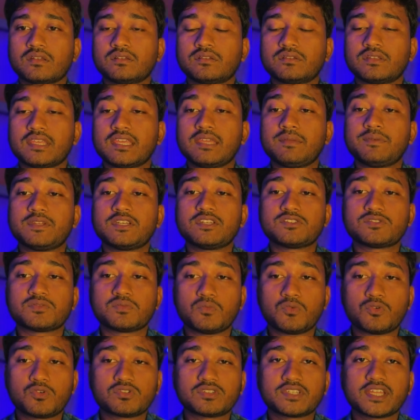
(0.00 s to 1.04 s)
If it is
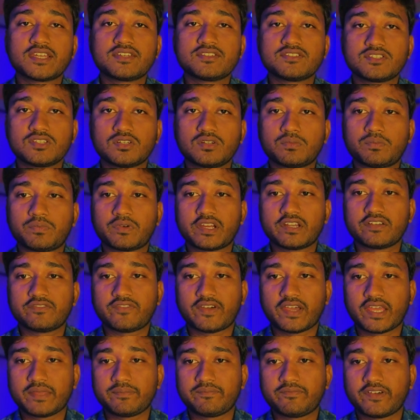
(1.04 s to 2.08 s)
more than
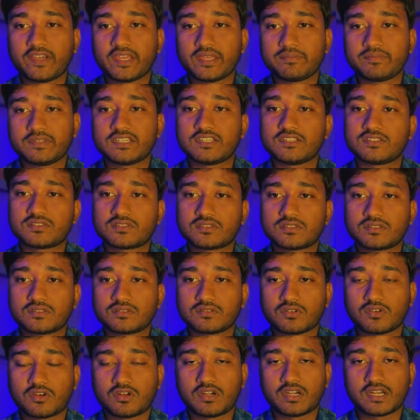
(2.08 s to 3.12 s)
0.55, it is
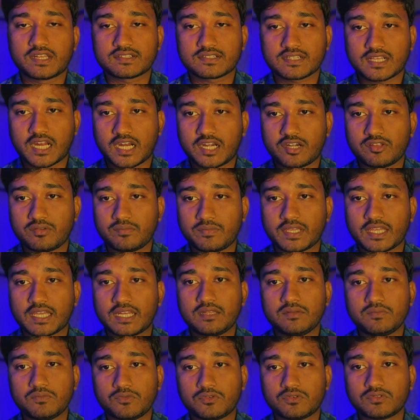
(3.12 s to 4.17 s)
called as cardiomegaly.
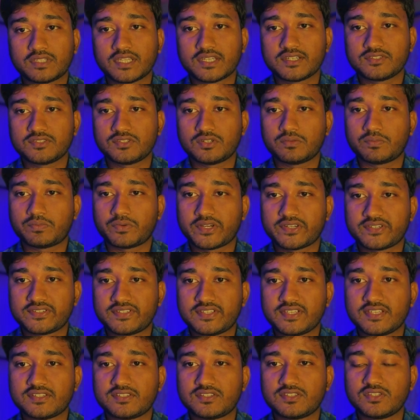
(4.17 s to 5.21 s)
More than
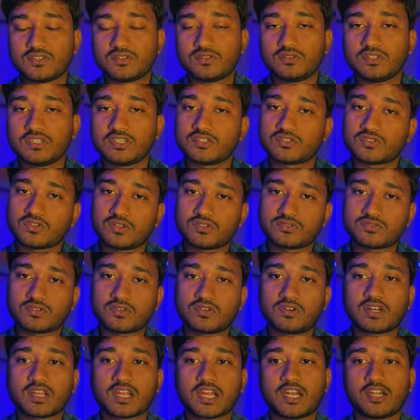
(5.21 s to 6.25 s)
0.60, it is also
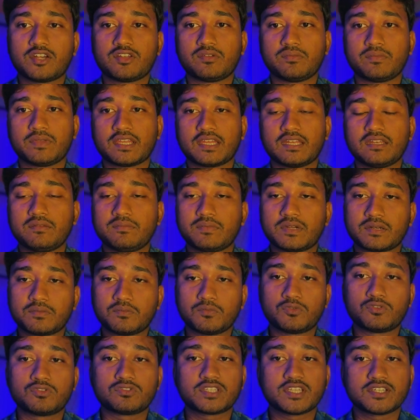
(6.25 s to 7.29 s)
called cardiomegaly, but
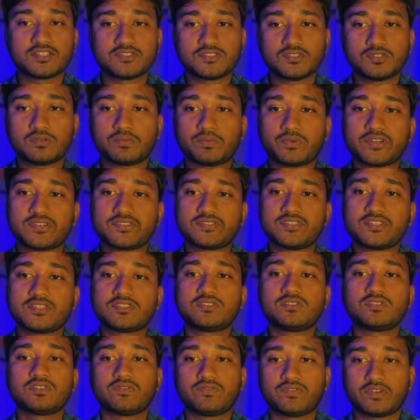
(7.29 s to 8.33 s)
more than
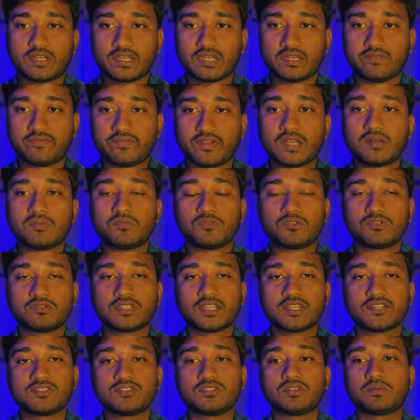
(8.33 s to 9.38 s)
0.60 for infant, more
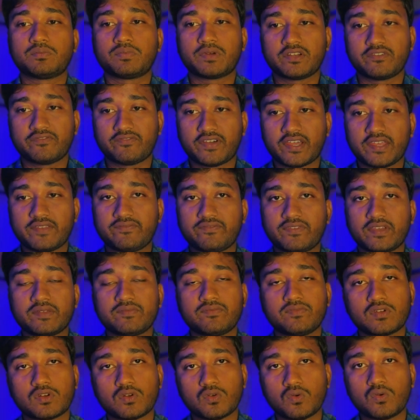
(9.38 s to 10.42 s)
than 0.55
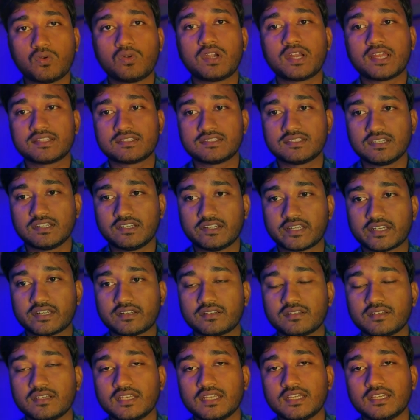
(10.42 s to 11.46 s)
for older children,
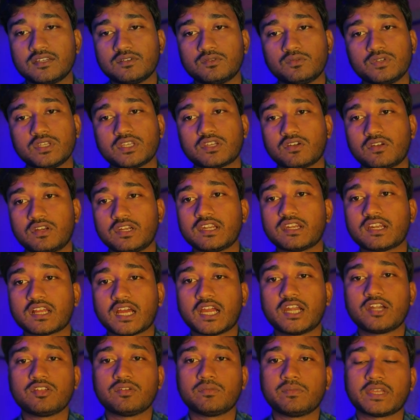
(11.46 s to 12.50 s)
we call it
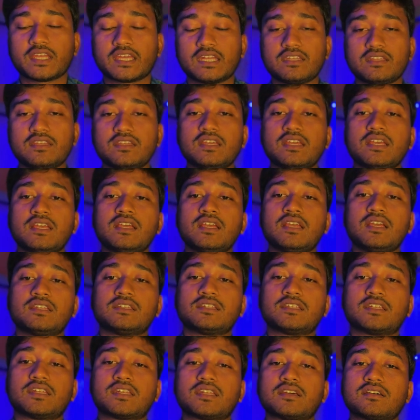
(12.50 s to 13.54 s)
cardiomegaly.
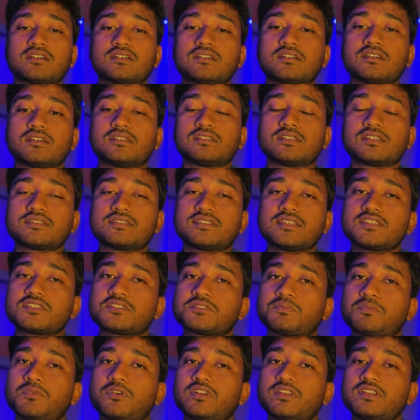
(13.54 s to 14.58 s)
Then the
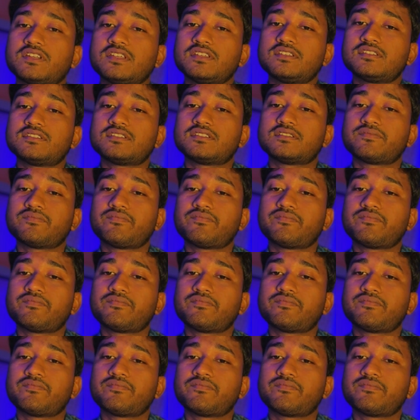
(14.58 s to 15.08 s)
sixth point is